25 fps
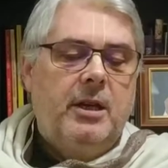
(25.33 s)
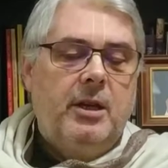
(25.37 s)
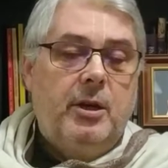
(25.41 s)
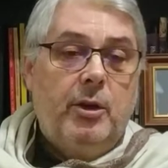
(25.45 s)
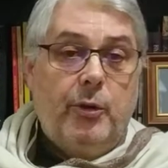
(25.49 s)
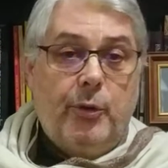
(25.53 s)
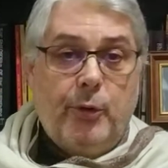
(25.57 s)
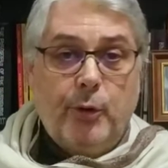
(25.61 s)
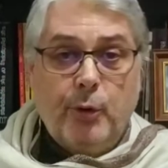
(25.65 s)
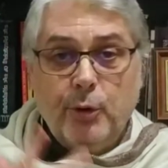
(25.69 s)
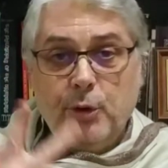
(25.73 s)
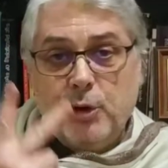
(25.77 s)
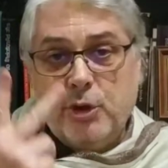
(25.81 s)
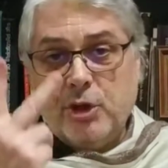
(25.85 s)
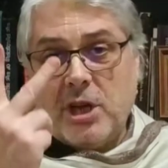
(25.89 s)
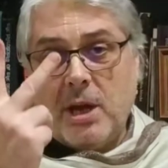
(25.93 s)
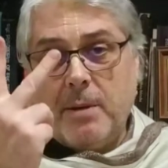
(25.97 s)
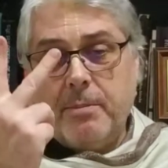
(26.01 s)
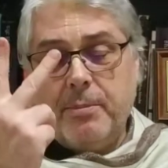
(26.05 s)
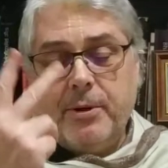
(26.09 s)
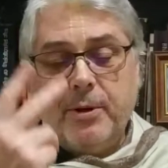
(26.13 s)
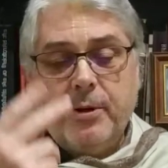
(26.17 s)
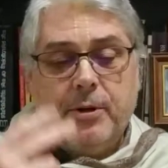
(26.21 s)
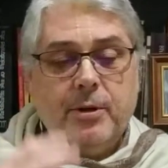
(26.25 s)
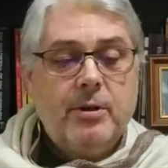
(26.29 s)
3rd
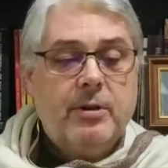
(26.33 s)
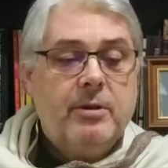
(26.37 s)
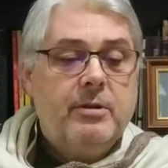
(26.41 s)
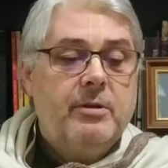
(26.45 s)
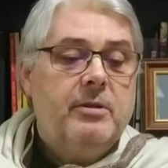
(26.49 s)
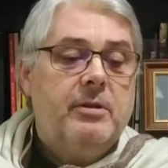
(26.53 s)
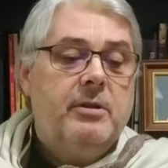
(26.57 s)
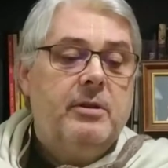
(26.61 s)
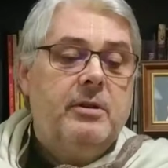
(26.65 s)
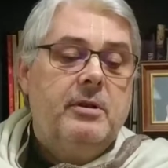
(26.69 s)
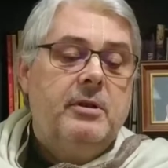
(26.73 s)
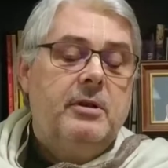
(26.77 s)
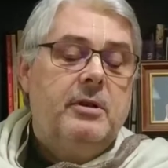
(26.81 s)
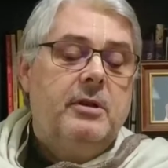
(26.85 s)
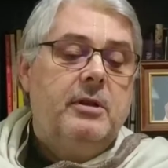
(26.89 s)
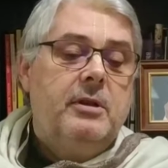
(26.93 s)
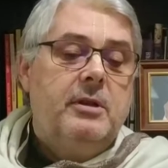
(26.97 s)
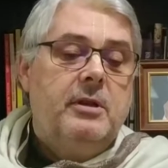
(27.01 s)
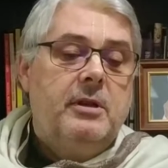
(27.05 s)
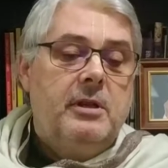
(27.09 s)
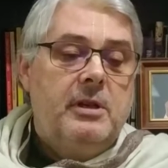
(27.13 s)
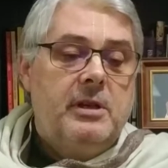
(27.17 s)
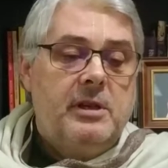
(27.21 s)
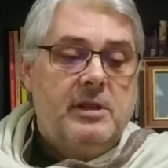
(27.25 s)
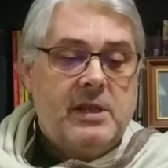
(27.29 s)
chapter,
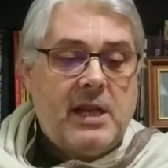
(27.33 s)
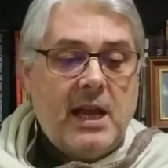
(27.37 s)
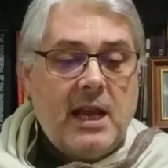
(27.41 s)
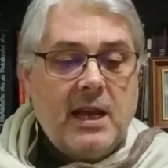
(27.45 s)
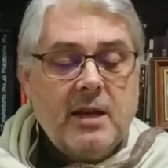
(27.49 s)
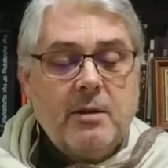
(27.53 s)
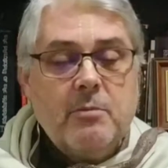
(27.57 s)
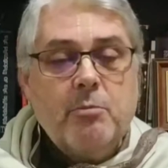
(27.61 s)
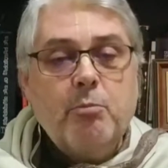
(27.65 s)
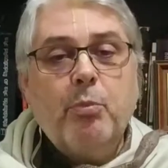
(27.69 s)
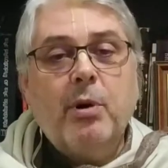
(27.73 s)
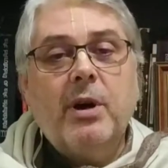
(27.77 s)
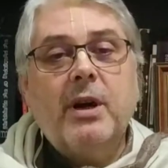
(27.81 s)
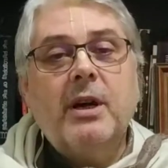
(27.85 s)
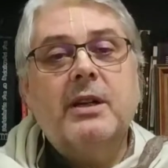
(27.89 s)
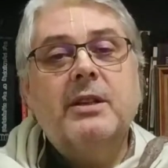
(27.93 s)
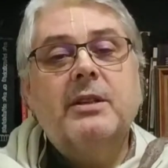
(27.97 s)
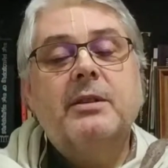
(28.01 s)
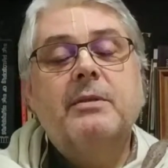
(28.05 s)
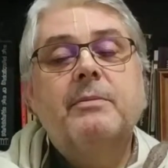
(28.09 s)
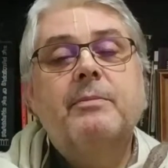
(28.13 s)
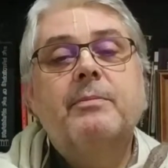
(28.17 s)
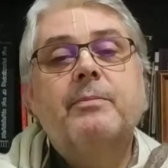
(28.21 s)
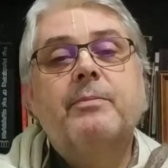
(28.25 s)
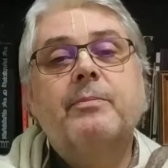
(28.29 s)
2nd part,
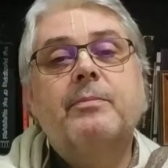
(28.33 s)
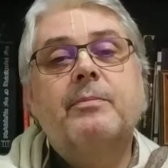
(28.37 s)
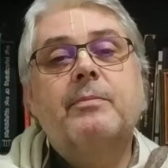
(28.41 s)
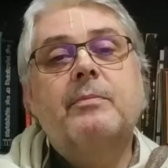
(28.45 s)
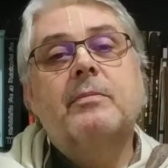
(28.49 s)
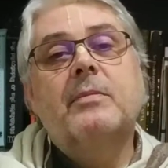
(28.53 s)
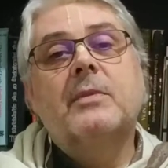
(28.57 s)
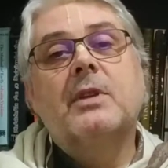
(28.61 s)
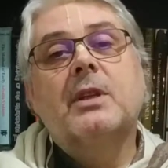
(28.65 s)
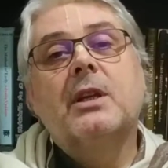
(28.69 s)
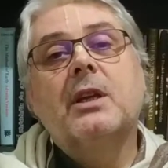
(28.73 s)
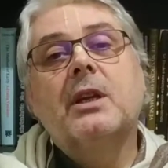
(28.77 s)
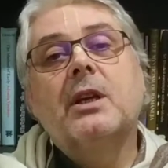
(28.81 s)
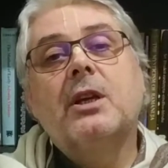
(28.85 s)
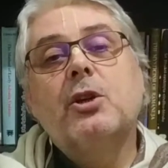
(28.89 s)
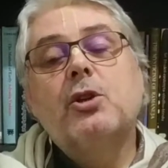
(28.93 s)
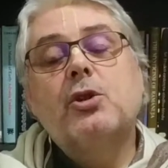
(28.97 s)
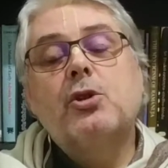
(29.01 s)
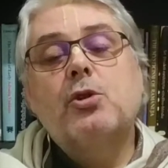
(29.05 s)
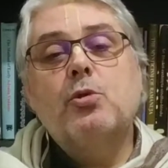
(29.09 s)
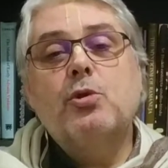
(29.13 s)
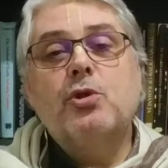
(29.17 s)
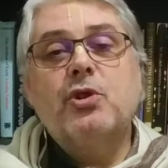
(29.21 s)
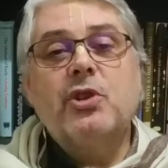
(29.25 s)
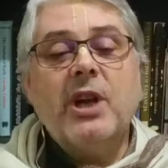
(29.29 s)

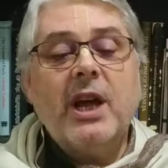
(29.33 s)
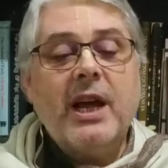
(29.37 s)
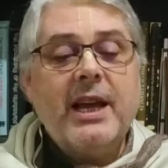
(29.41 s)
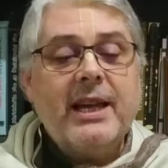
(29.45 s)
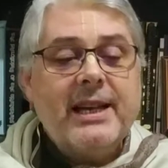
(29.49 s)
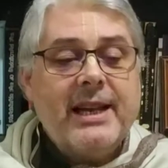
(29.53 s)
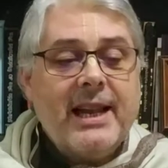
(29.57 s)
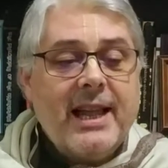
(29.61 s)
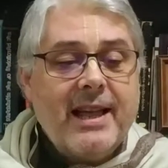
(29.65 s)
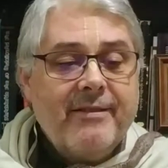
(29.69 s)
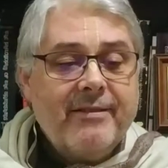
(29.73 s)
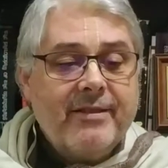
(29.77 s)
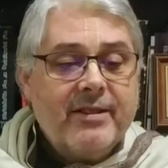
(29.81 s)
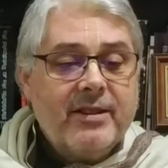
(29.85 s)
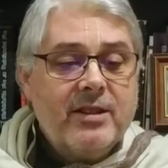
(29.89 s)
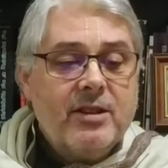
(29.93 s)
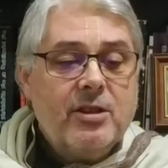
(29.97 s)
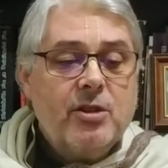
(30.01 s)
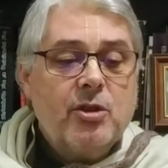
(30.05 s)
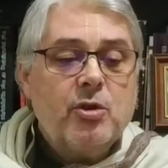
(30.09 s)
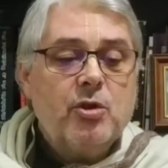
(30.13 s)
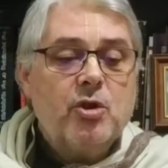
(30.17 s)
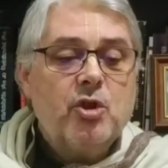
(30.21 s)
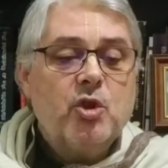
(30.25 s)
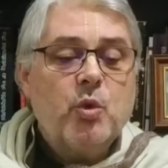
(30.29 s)
Sutra 11
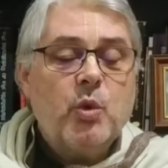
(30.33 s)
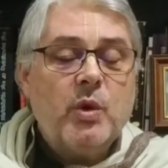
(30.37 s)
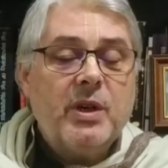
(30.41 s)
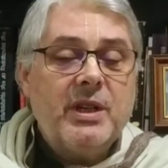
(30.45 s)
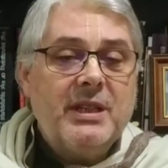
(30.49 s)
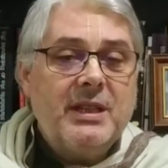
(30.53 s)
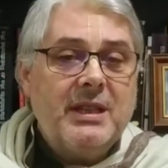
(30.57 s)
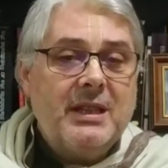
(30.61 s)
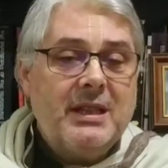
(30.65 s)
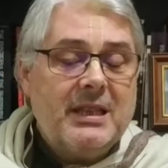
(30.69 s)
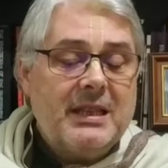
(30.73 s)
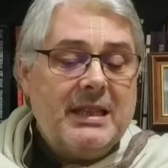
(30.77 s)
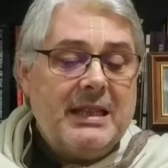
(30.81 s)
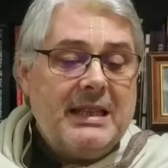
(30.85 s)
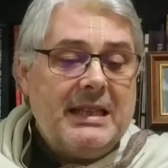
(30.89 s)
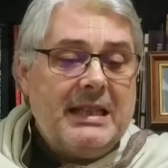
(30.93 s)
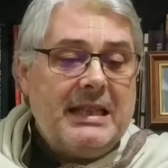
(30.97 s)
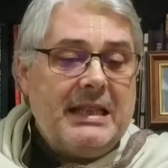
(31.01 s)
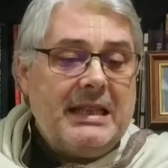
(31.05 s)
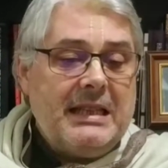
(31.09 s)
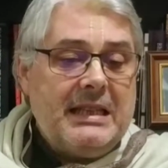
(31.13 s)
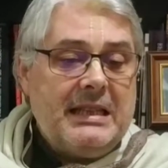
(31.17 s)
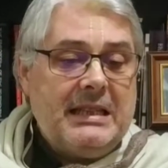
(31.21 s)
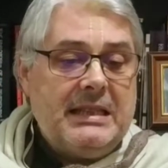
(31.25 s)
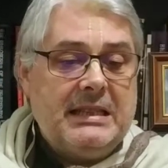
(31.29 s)
to
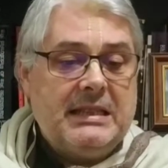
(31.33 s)
23.